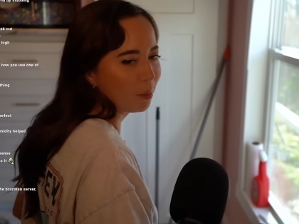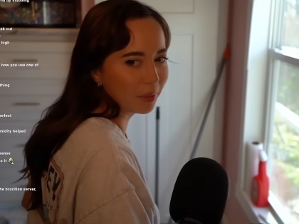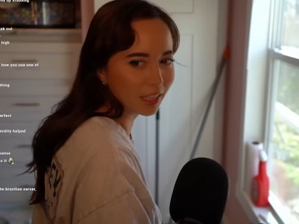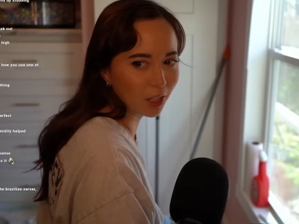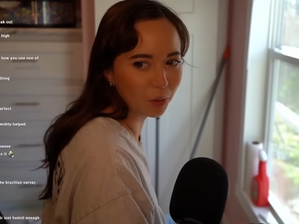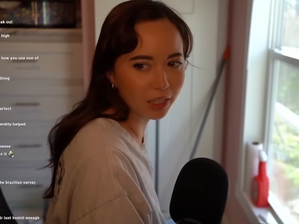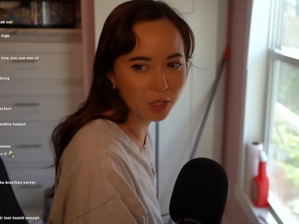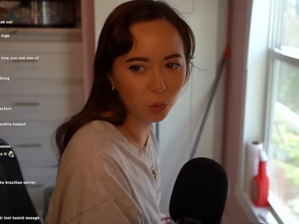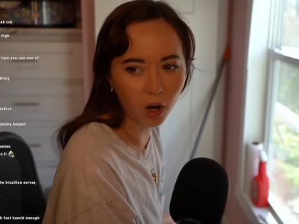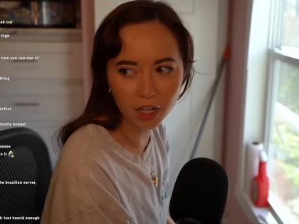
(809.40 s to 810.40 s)
on me
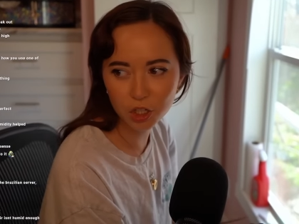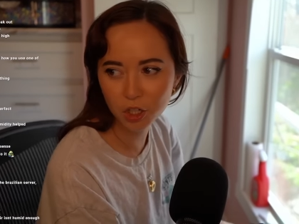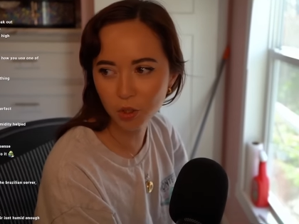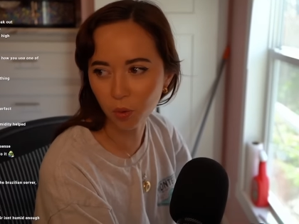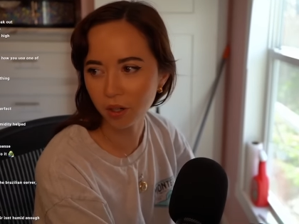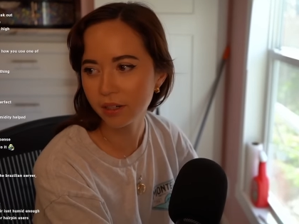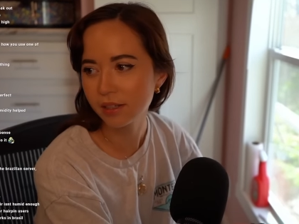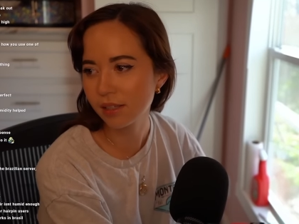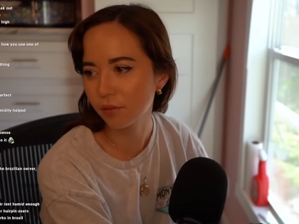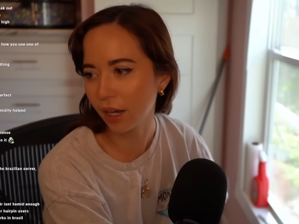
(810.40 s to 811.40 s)
going to watch
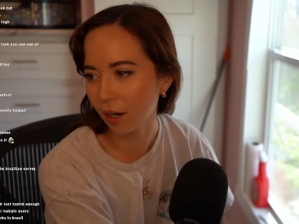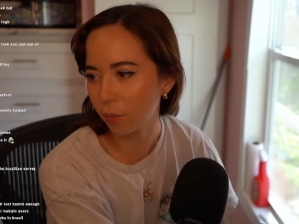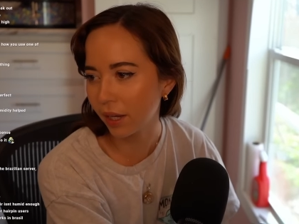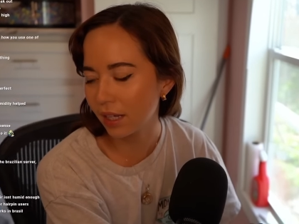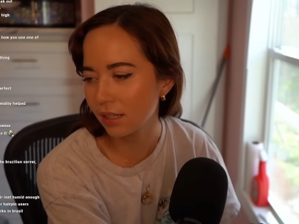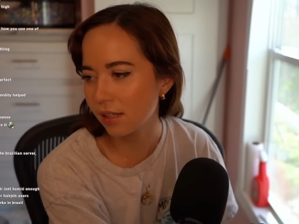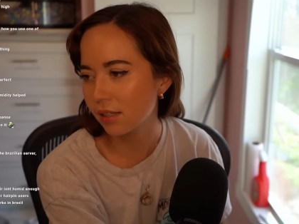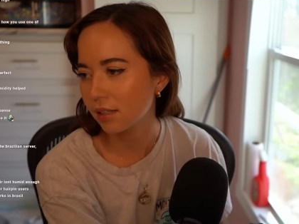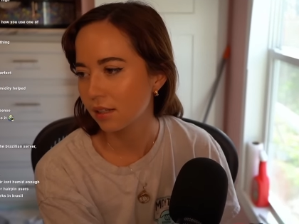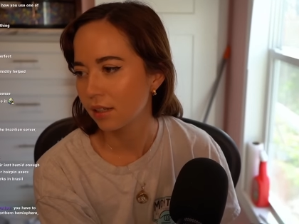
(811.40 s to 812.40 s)
tutorials of
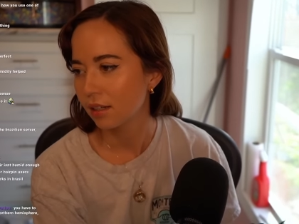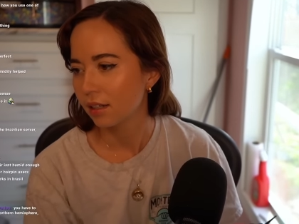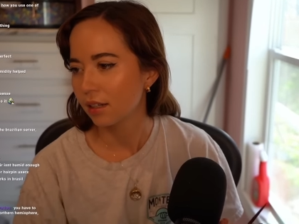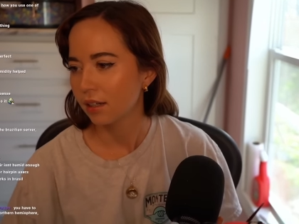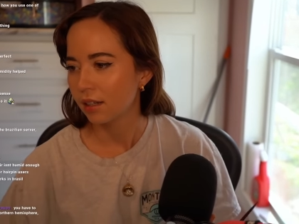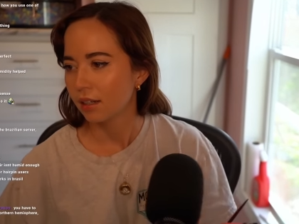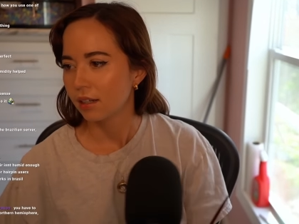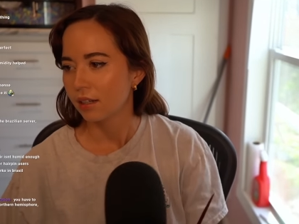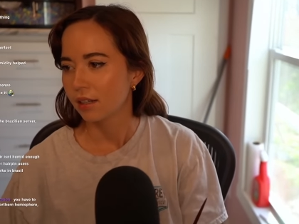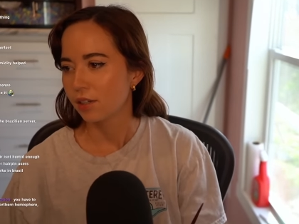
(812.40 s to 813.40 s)
hairpins
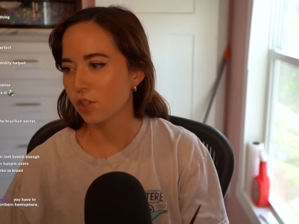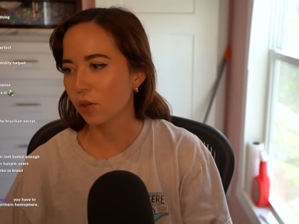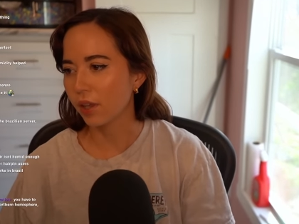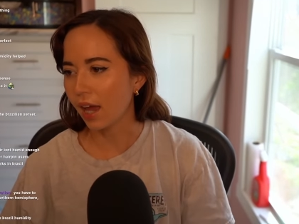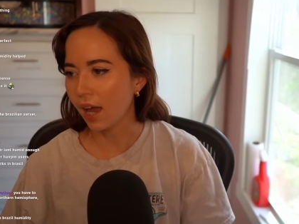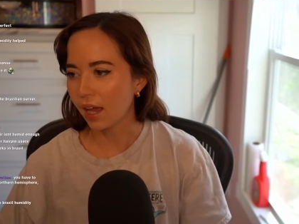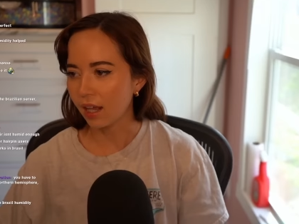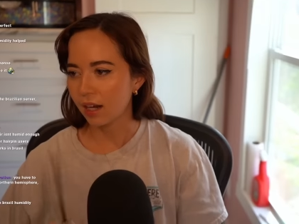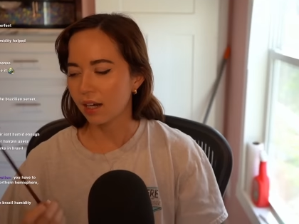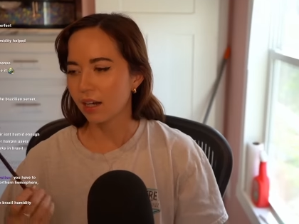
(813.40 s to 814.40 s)
so
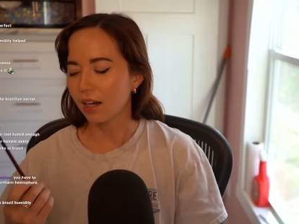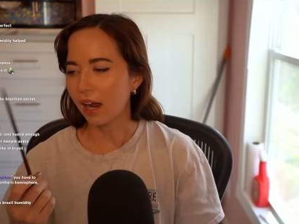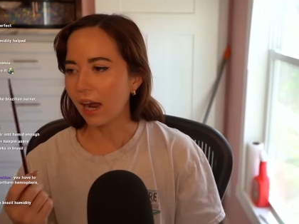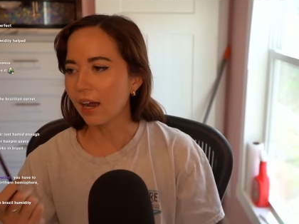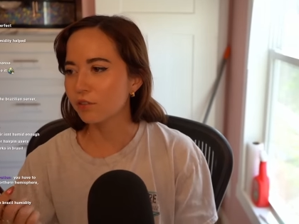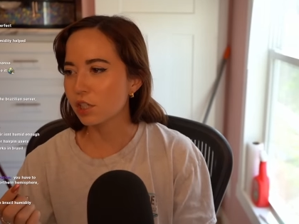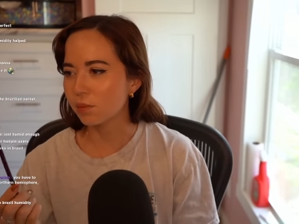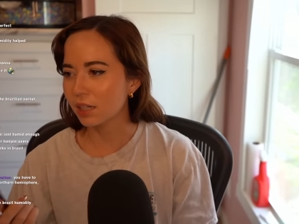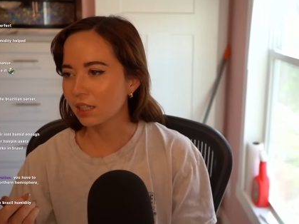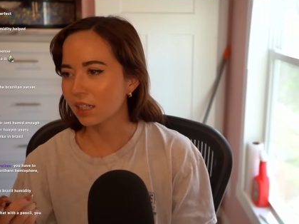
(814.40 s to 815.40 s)
that I have to
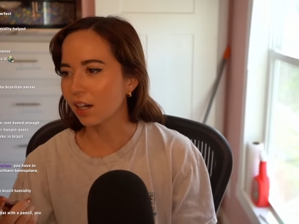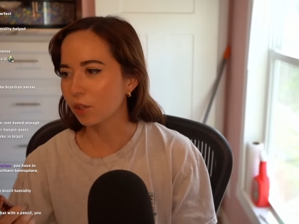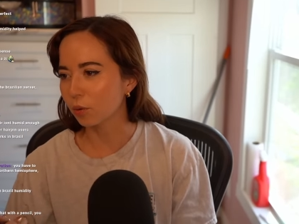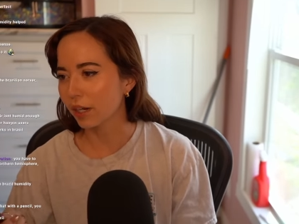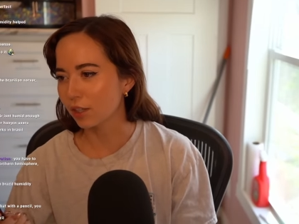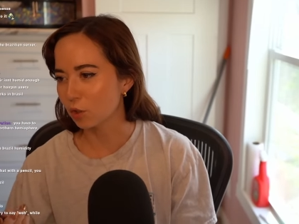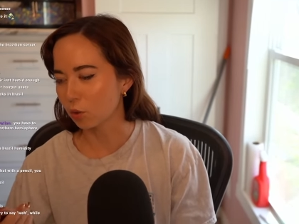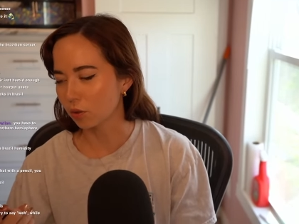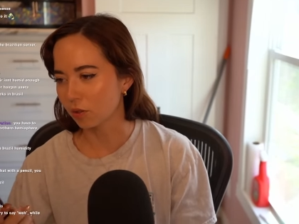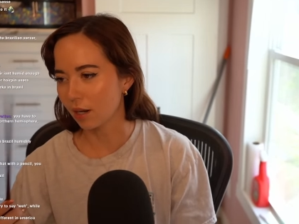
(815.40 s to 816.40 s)
spin it the other way in the
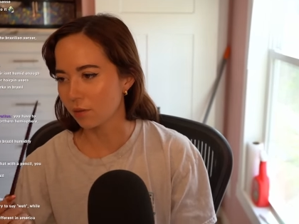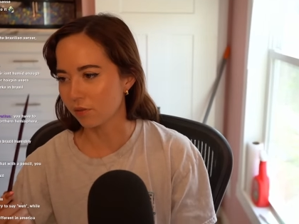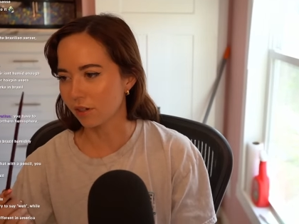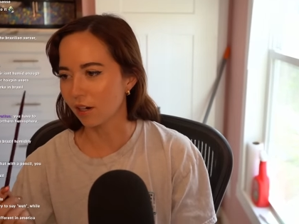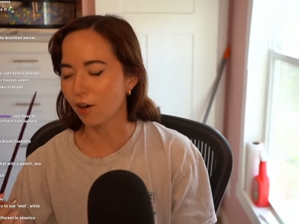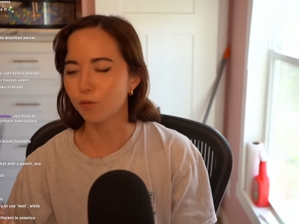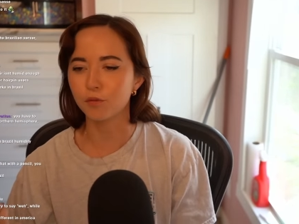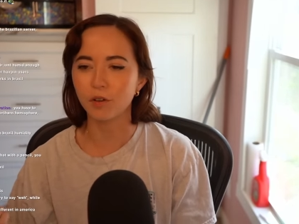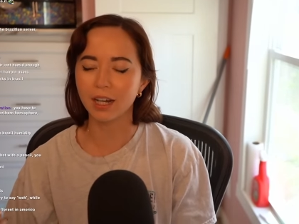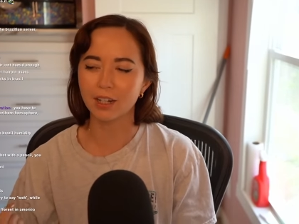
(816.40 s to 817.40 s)
northern hemisphere. Oh,
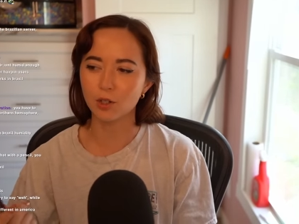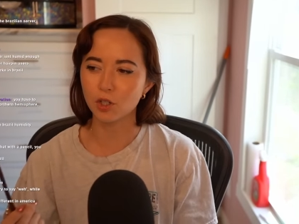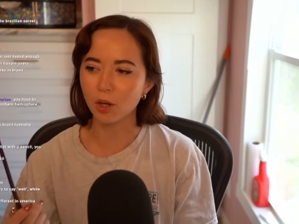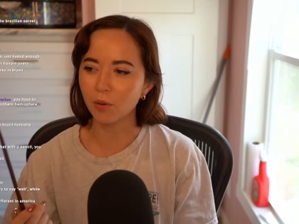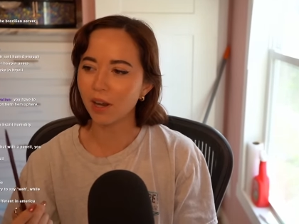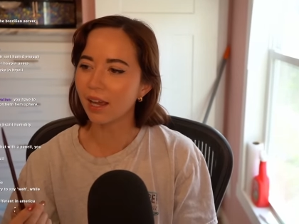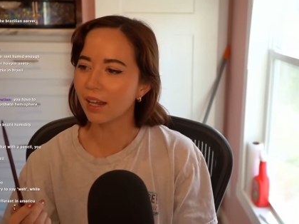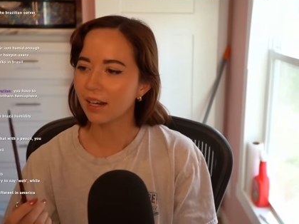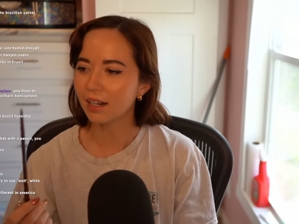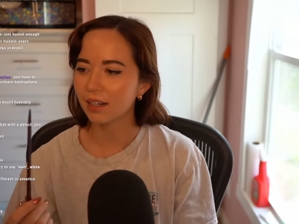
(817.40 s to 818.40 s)
frick, you're so
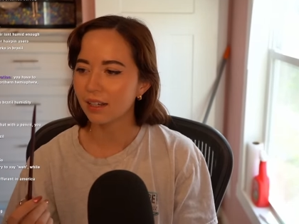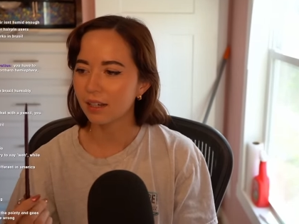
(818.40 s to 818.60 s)
right.